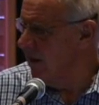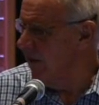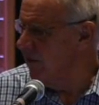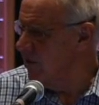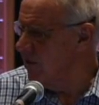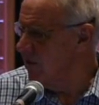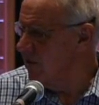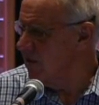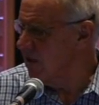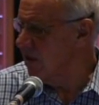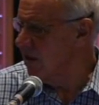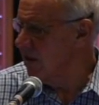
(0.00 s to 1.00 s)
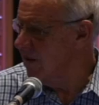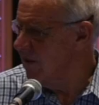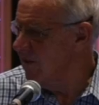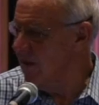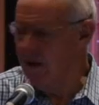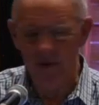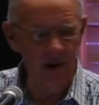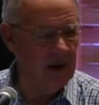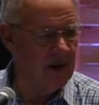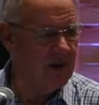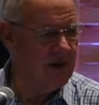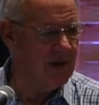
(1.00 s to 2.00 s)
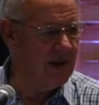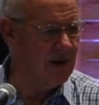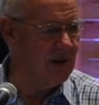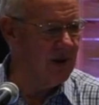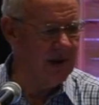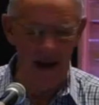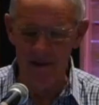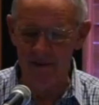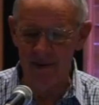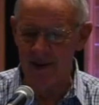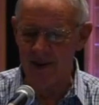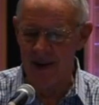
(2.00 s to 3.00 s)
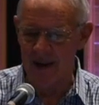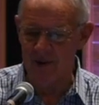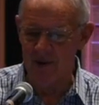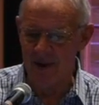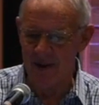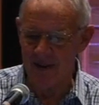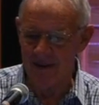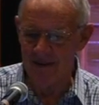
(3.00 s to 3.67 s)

elevenses, uh, whatever it is that you have in this country.